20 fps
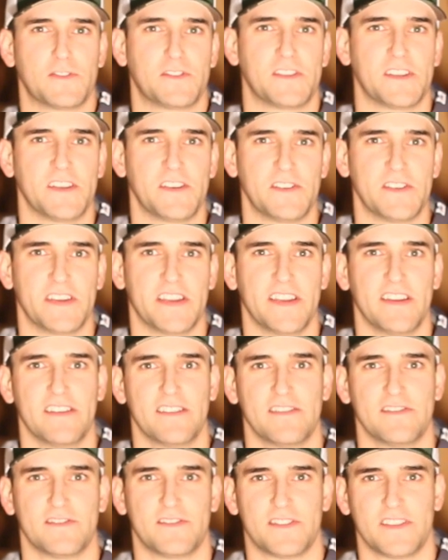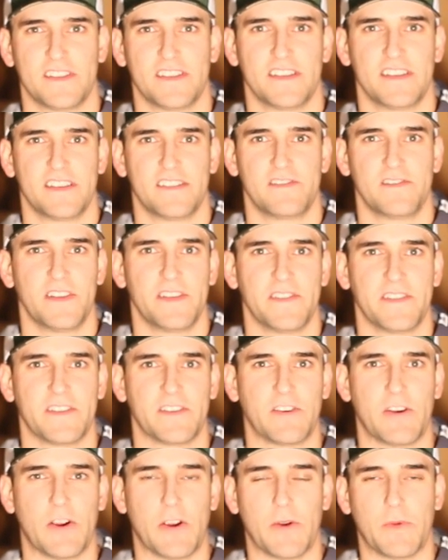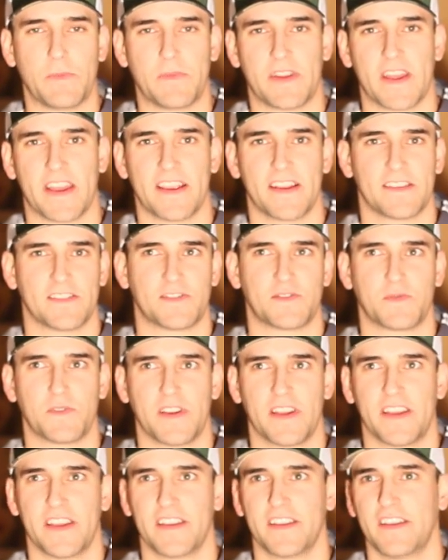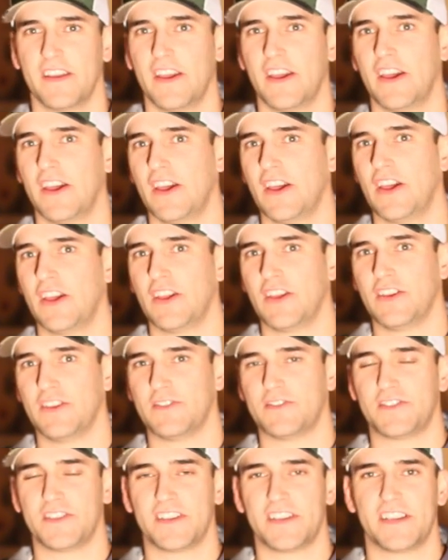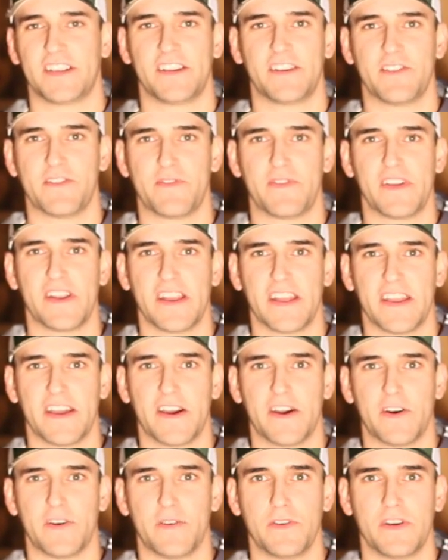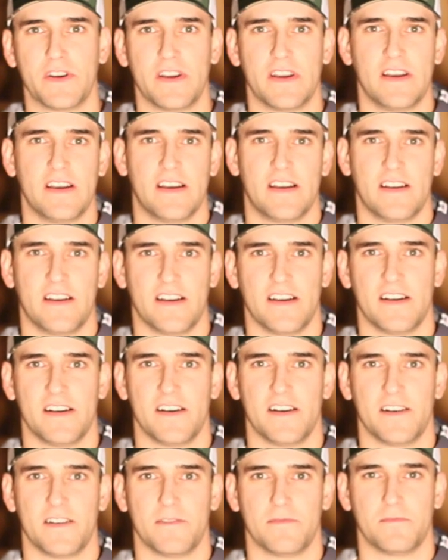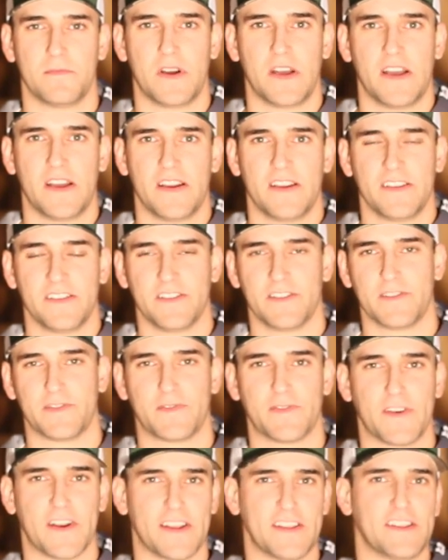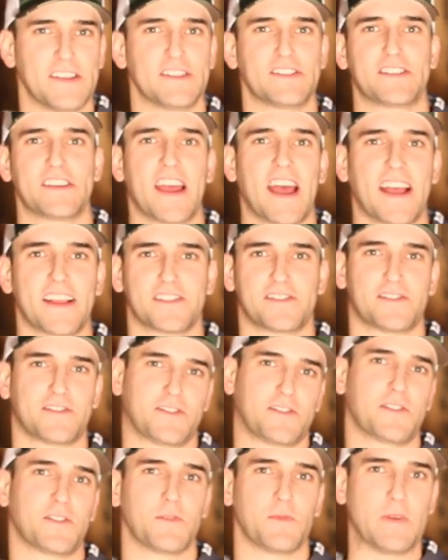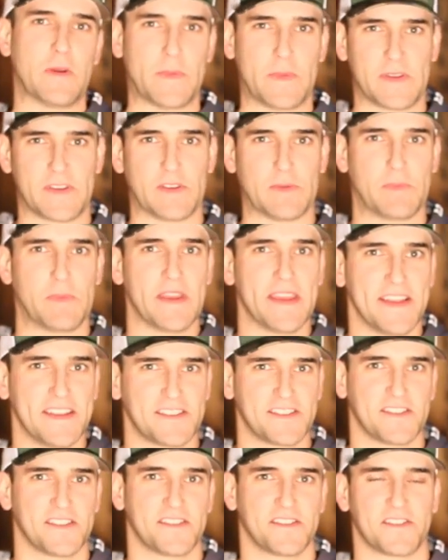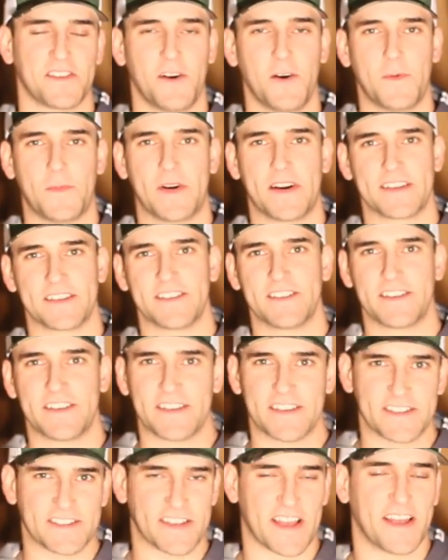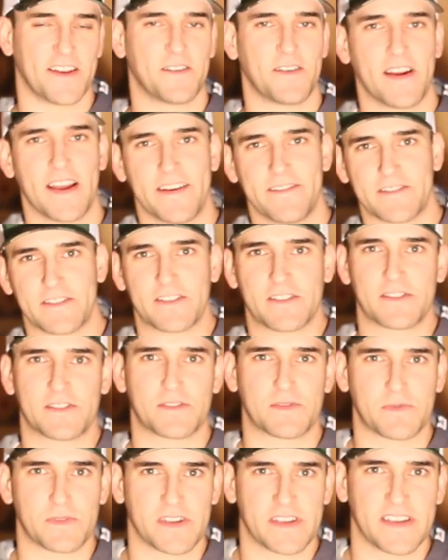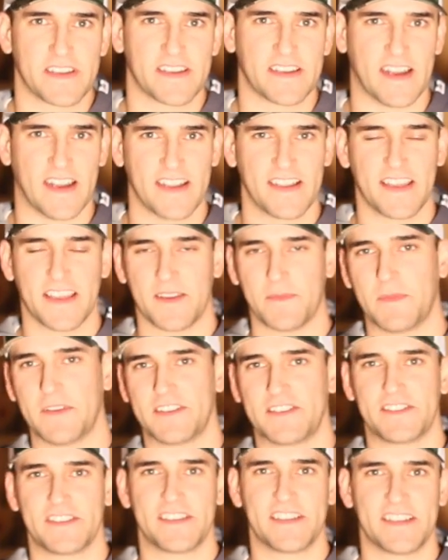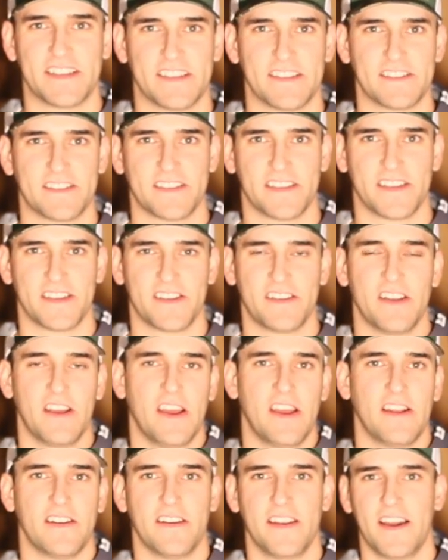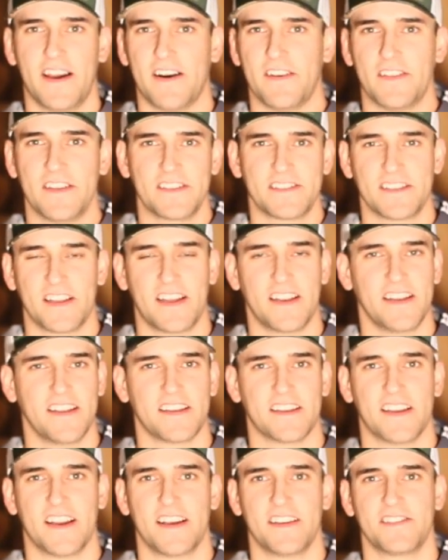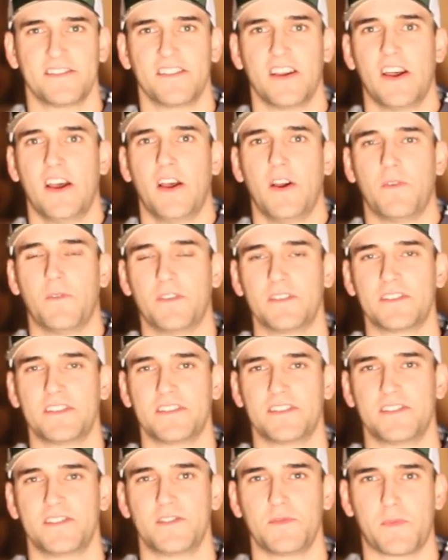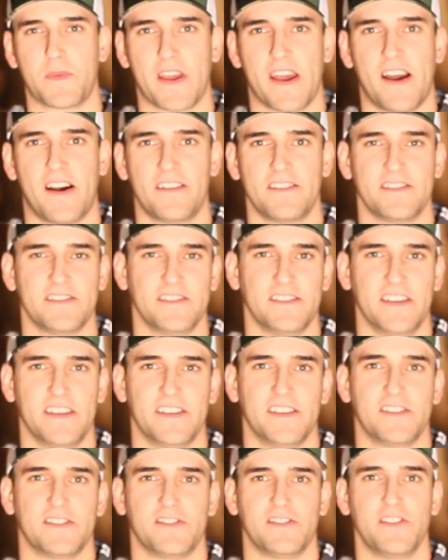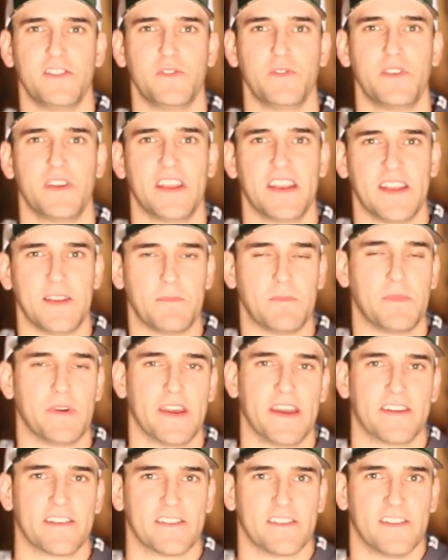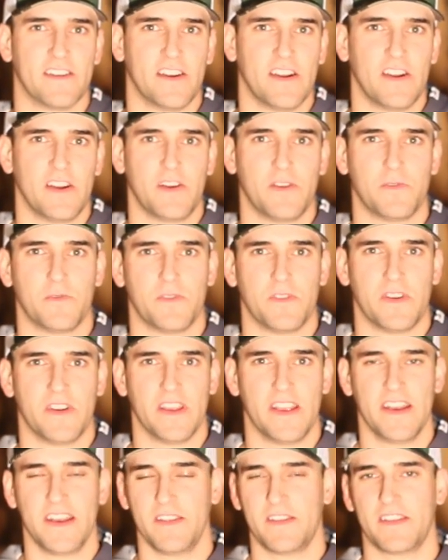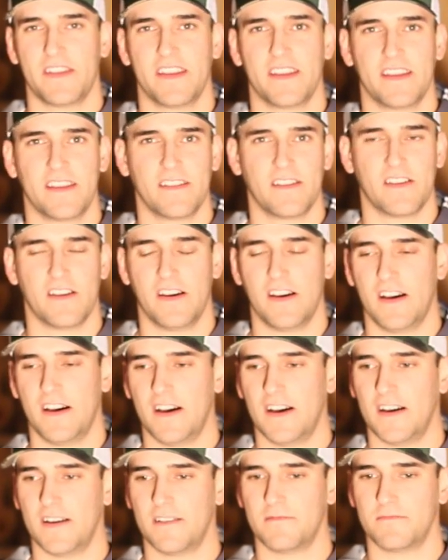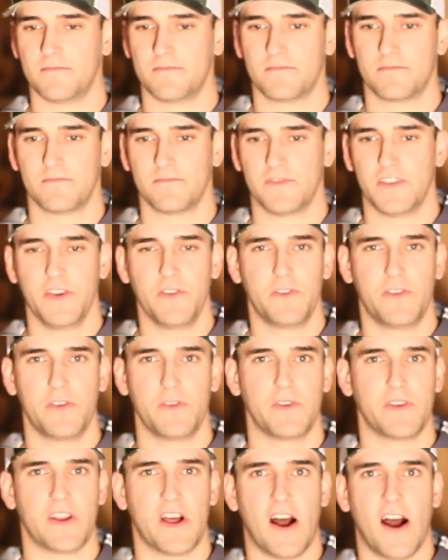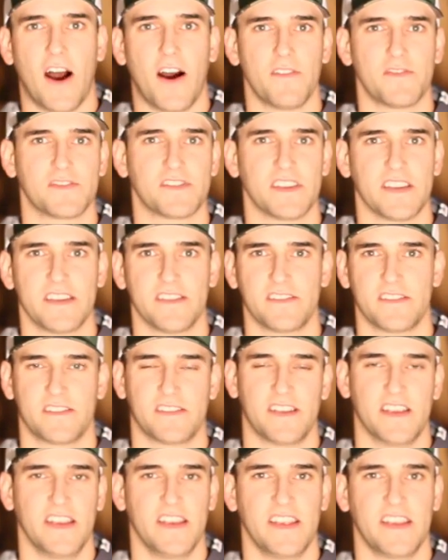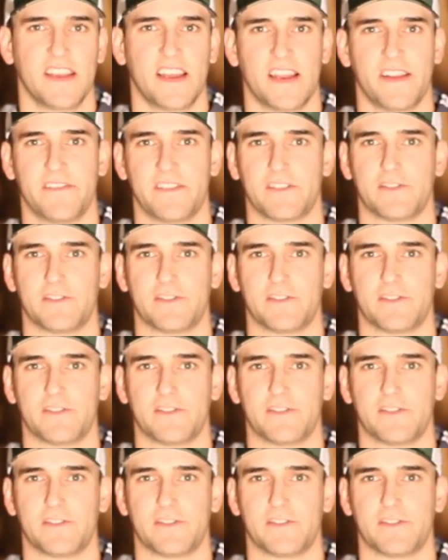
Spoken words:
silly sitting in the living room, taking a swing. You're sitting in your video. You're afraid this guy's just going to rip it to pieces. Oh my goodness, I don't have a good swing. I can't be sending this in. No, that's not it, guys. What this is about is you getting better. Anything you do in the off season, any kind of